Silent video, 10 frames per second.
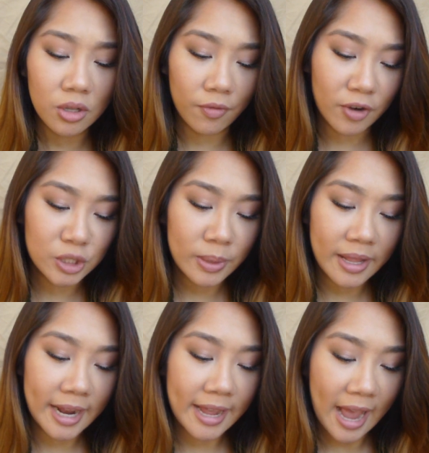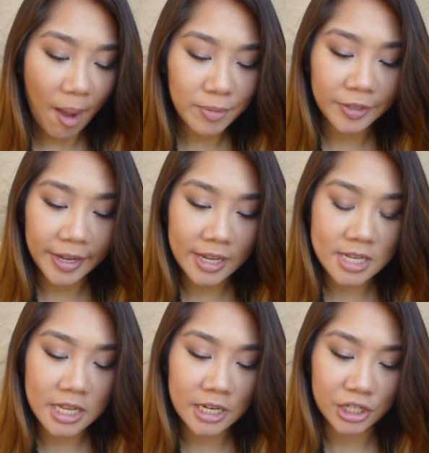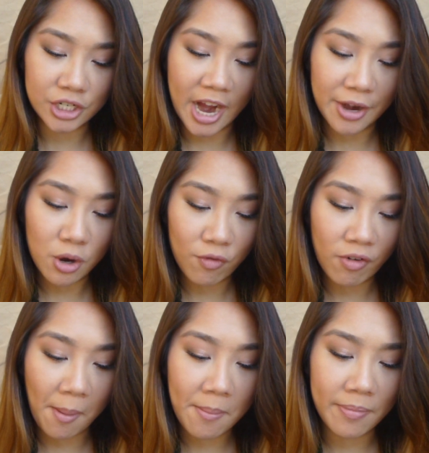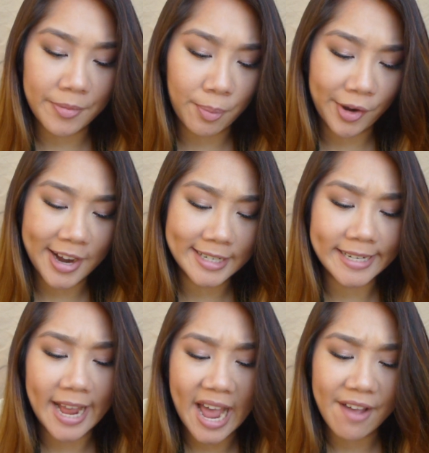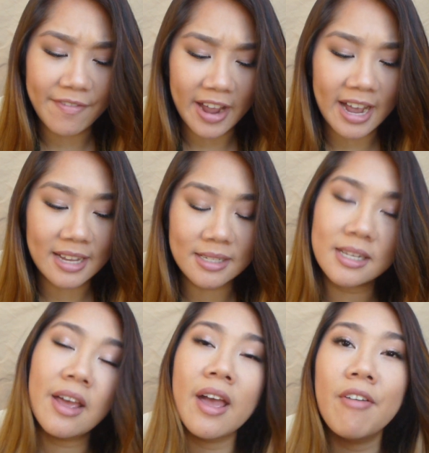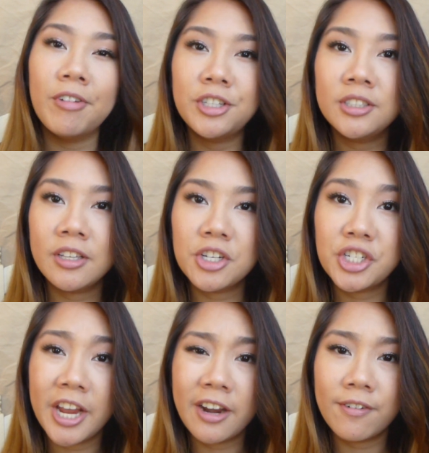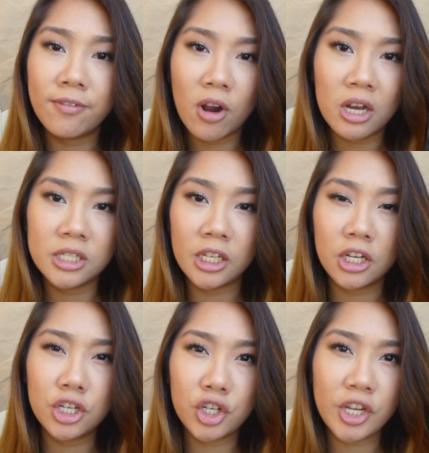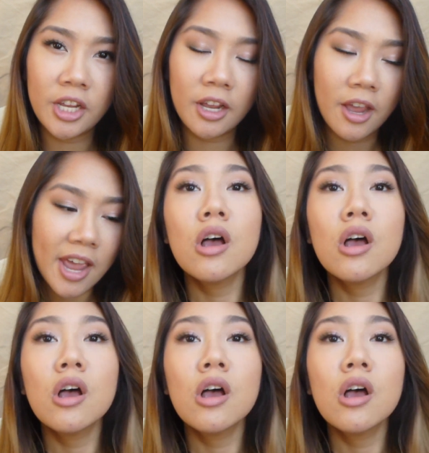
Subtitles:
So the first one that I kept is this shadow from the brand FS. This is in the shade Frosty Chic.